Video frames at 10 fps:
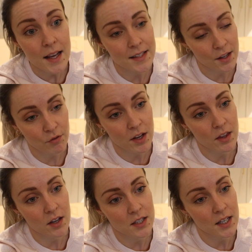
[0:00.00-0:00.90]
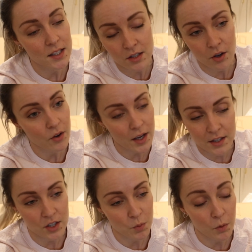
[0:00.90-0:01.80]
is at 3:30, so
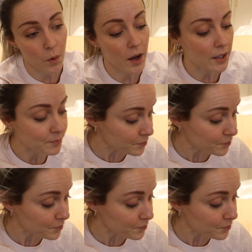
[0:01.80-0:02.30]
it just wouldn't work.